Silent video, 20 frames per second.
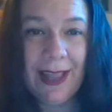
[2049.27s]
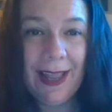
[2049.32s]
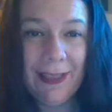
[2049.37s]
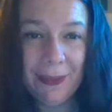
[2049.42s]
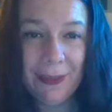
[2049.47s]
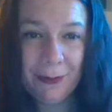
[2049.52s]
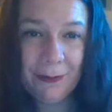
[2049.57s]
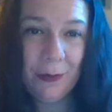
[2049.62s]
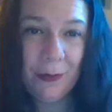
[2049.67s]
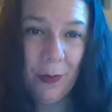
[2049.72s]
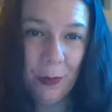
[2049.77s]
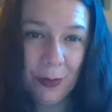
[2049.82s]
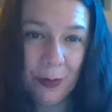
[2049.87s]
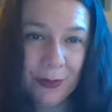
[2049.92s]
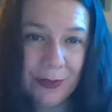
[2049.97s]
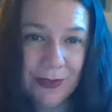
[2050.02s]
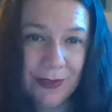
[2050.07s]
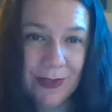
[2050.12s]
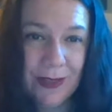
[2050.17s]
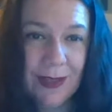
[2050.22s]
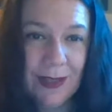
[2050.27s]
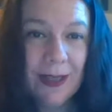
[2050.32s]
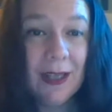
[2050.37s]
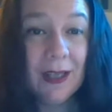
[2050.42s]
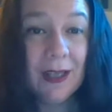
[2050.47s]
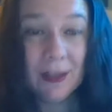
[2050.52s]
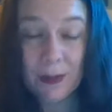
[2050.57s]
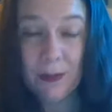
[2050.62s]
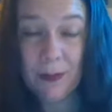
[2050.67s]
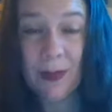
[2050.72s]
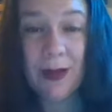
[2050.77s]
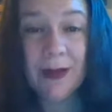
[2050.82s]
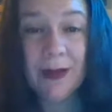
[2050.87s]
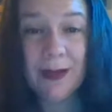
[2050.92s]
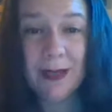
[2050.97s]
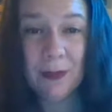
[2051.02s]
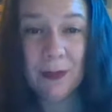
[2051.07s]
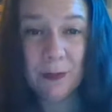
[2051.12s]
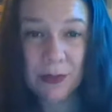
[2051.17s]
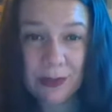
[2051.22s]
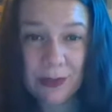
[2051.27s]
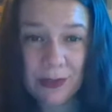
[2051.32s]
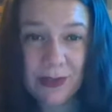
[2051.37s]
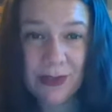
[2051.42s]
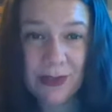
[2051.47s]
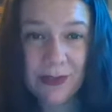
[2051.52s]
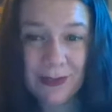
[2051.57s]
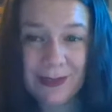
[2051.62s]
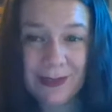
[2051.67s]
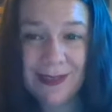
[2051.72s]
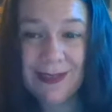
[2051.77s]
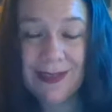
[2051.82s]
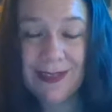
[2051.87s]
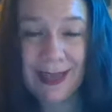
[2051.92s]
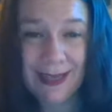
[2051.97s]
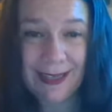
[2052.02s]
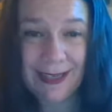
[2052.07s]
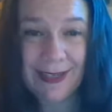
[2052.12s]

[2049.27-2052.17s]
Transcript: And then, of course, the pumpkin, which is to sustain